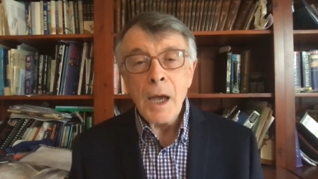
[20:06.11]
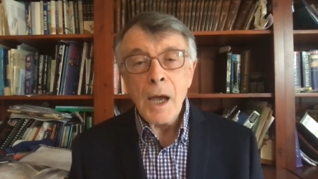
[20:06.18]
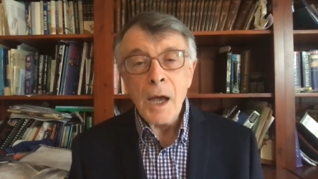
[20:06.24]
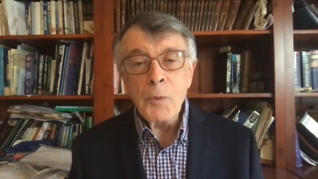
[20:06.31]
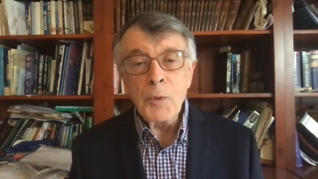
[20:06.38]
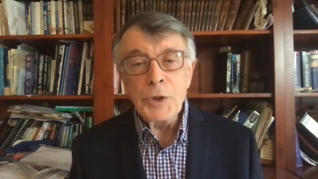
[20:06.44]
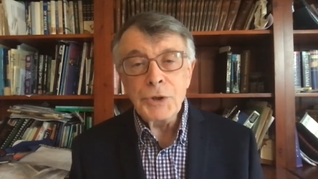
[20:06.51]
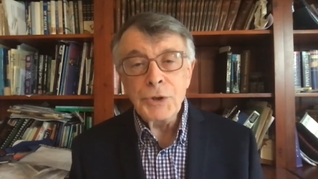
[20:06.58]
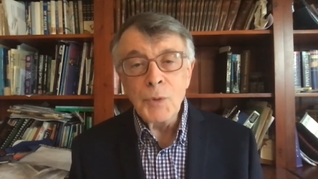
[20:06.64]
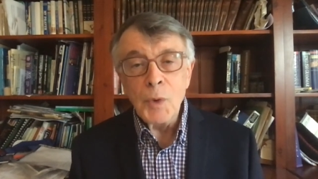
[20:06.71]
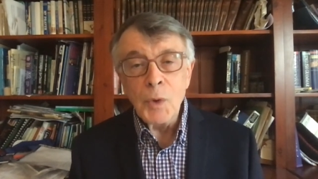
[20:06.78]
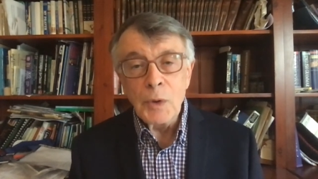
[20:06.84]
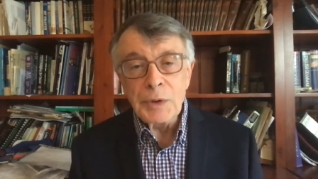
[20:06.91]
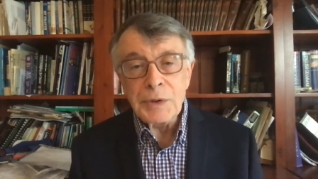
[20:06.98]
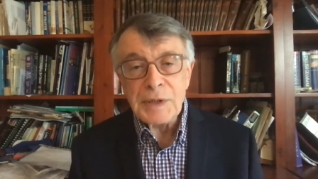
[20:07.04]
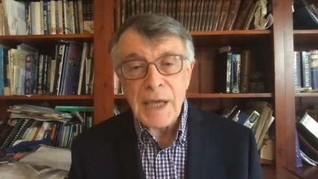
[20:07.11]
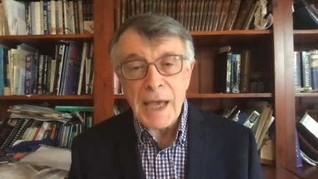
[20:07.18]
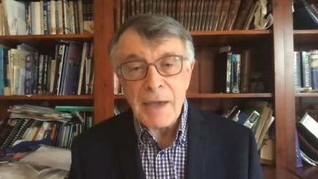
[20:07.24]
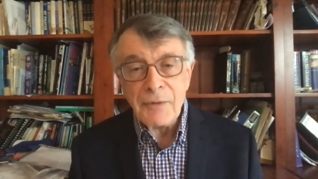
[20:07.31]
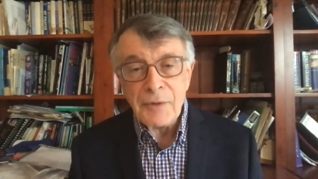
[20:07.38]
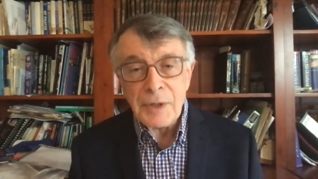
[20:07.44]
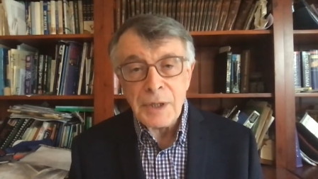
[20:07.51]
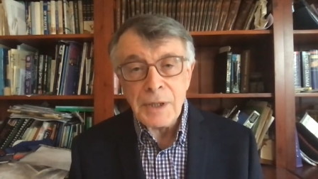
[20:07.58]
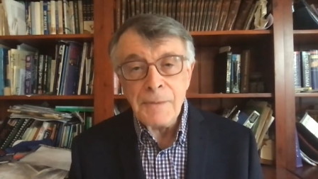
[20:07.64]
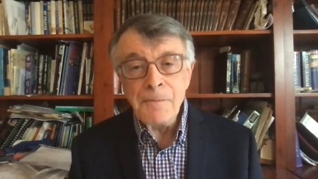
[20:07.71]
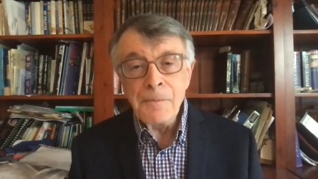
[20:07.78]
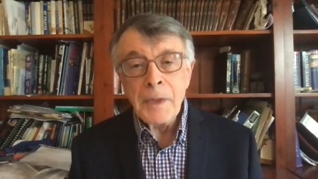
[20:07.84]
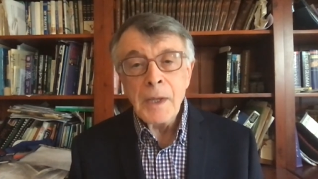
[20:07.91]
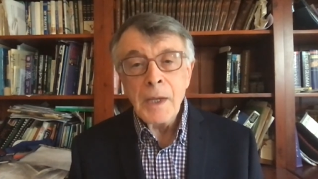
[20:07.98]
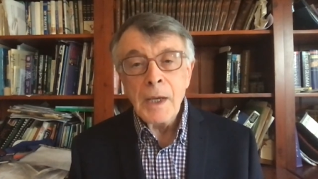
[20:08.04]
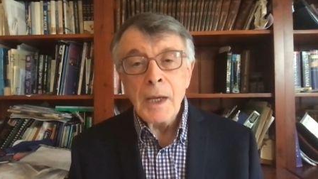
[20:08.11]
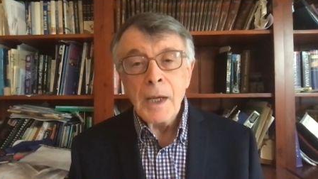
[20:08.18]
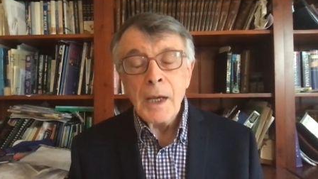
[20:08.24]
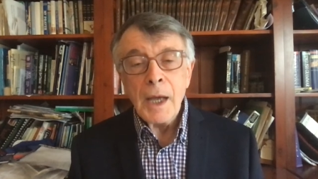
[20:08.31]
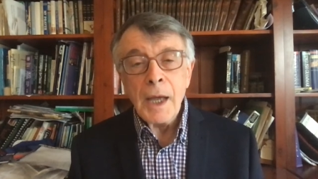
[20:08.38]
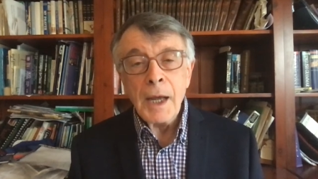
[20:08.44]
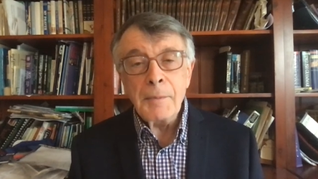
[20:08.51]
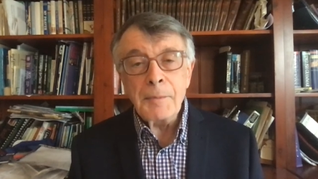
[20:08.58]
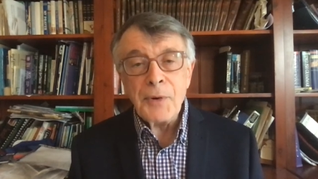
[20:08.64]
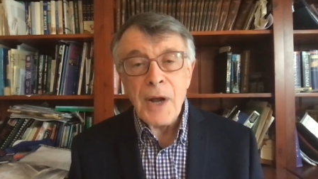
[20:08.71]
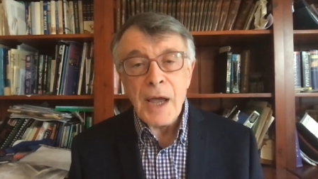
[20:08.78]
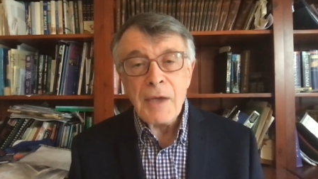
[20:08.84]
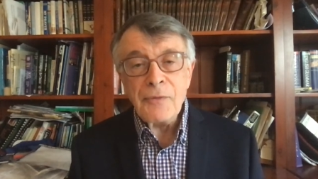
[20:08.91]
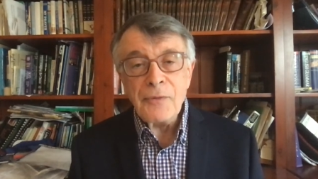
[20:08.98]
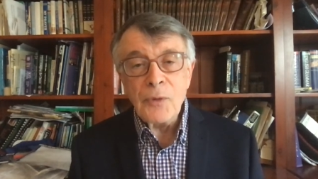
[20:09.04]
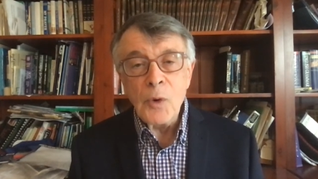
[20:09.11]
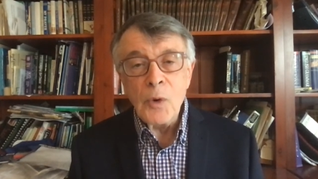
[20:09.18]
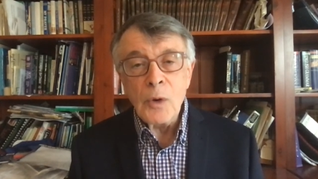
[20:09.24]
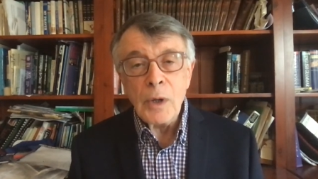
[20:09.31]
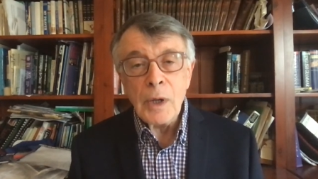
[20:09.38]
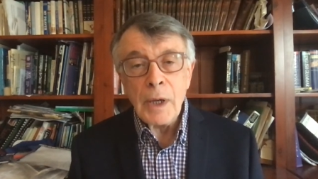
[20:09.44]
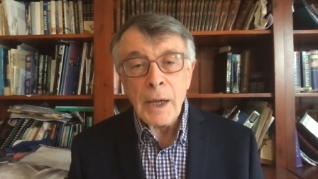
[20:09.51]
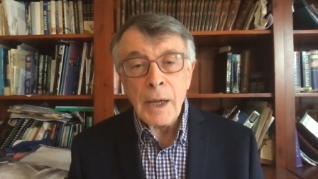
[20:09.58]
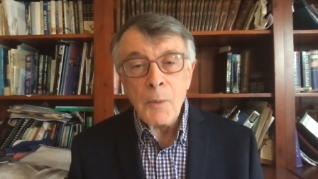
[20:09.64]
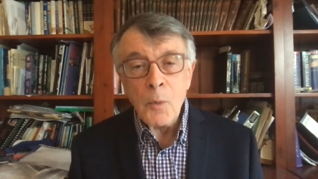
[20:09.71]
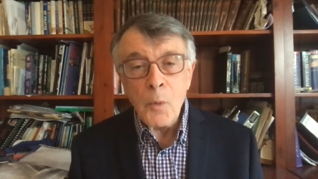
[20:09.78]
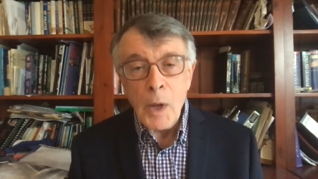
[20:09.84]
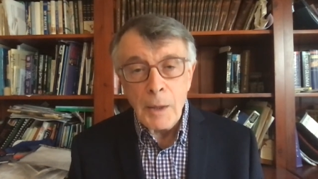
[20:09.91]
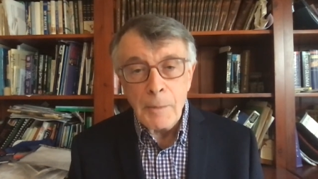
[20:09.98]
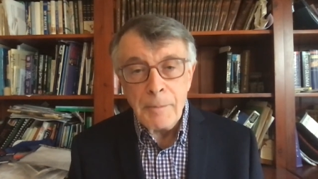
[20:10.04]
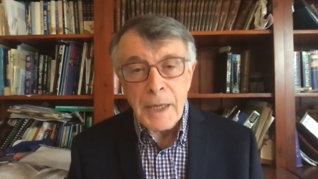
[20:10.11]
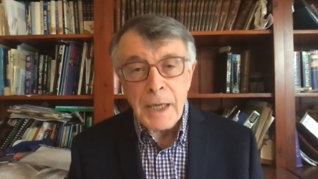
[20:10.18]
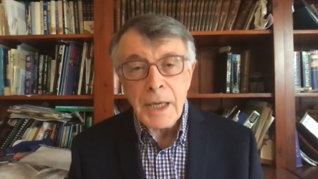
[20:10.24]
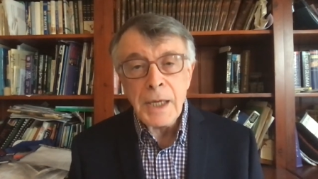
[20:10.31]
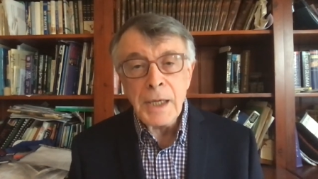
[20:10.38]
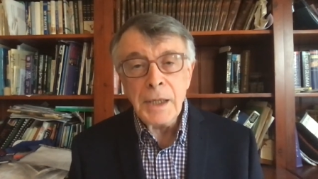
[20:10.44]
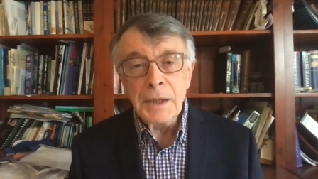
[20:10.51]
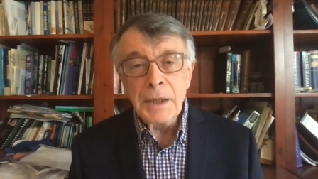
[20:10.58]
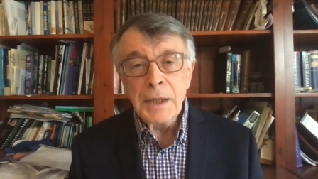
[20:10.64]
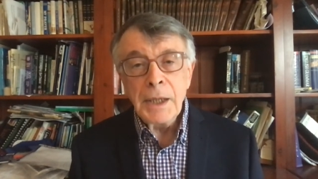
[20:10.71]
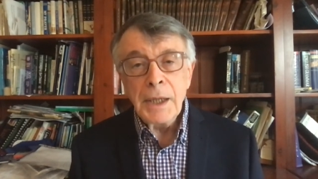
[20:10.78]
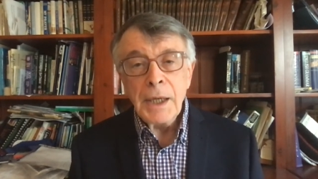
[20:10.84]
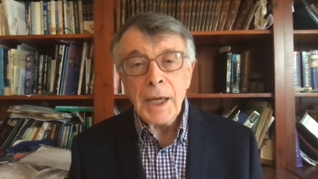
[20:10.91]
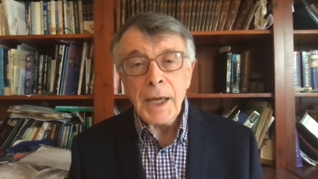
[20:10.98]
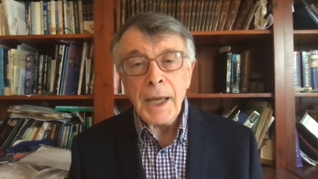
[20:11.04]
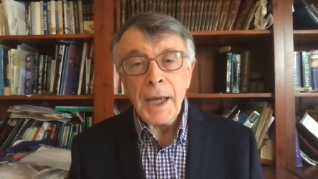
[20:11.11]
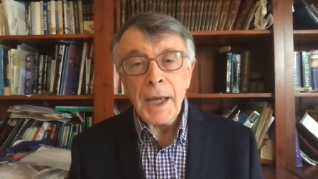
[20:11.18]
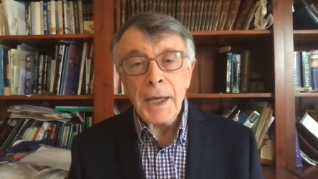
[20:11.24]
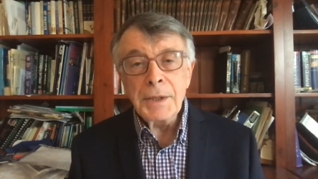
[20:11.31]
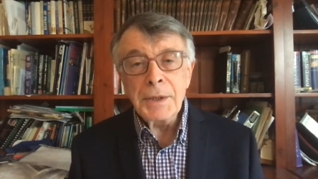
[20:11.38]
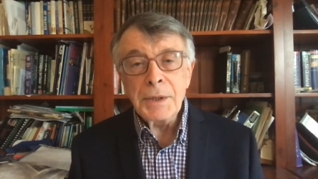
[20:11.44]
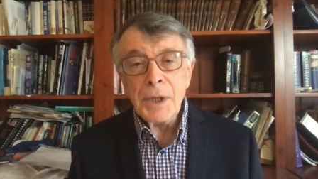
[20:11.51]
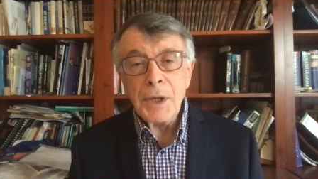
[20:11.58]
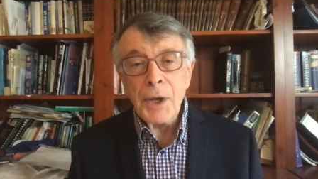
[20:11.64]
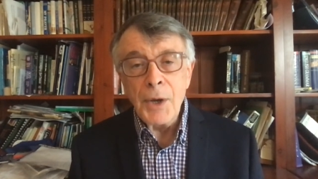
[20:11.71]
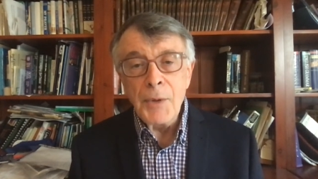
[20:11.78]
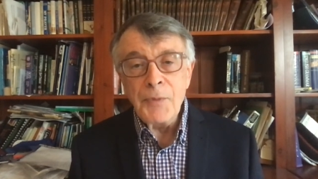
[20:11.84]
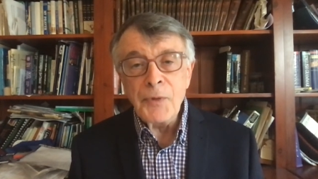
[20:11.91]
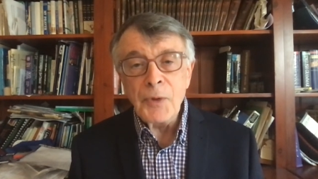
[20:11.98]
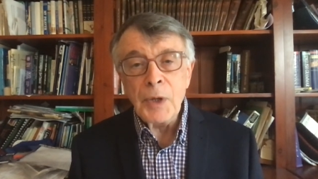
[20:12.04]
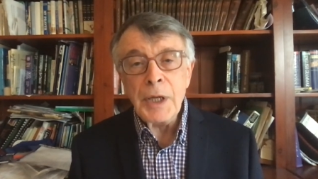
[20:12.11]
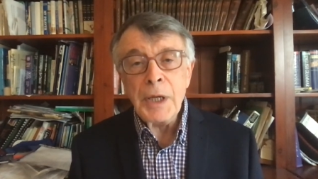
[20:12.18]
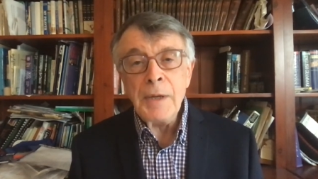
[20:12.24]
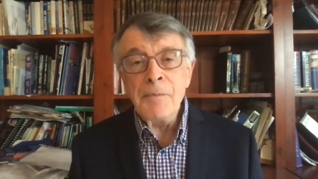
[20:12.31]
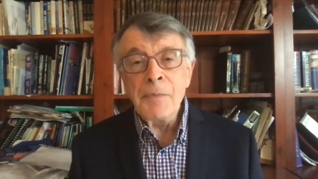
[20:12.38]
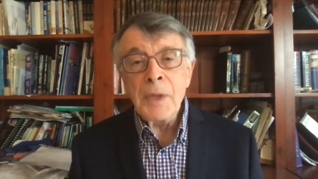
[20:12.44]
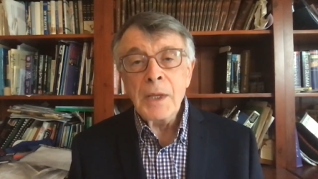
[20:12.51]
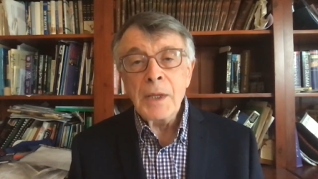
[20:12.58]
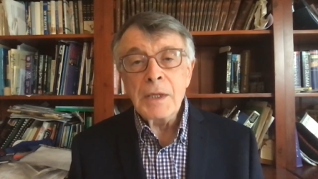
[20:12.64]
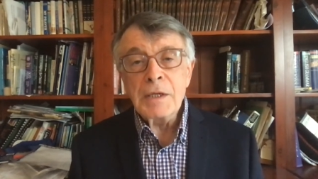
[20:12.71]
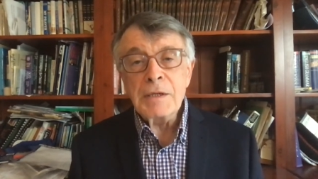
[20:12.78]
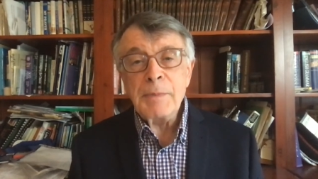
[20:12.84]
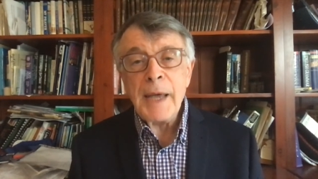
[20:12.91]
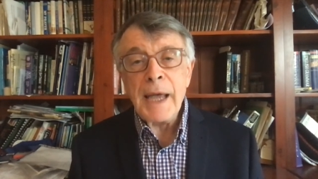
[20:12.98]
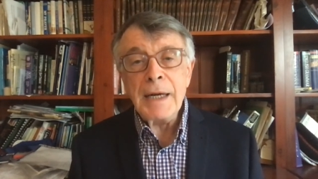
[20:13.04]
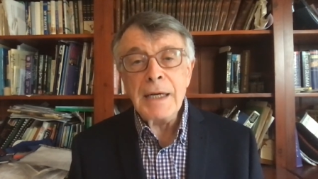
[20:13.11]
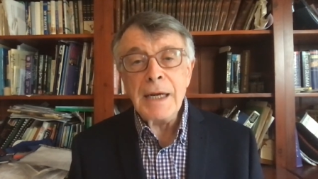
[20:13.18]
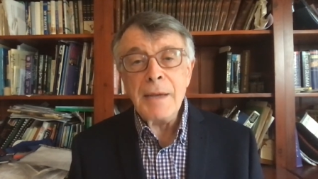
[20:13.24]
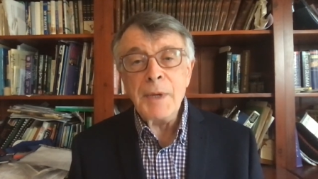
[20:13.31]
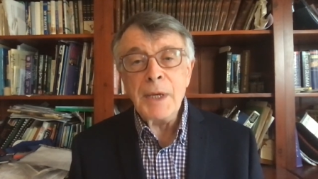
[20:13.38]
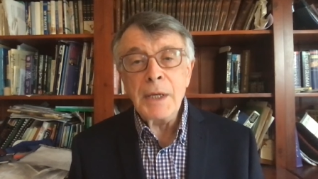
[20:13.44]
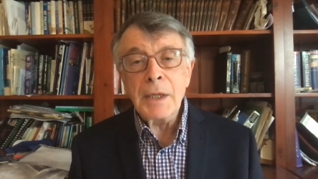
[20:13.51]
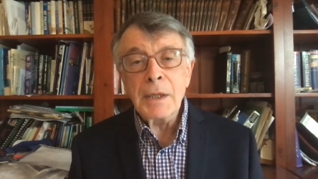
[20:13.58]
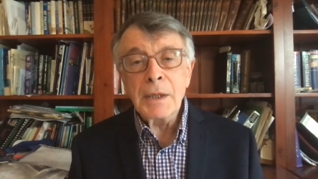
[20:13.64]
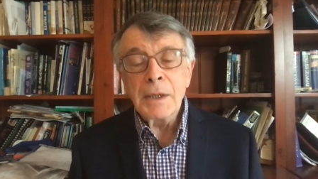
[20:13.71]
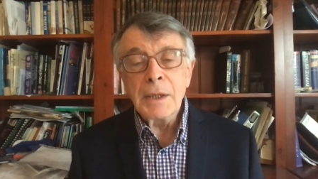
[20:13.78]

I wish you all safety and pray for uh, well-being, and hopefully this pandemic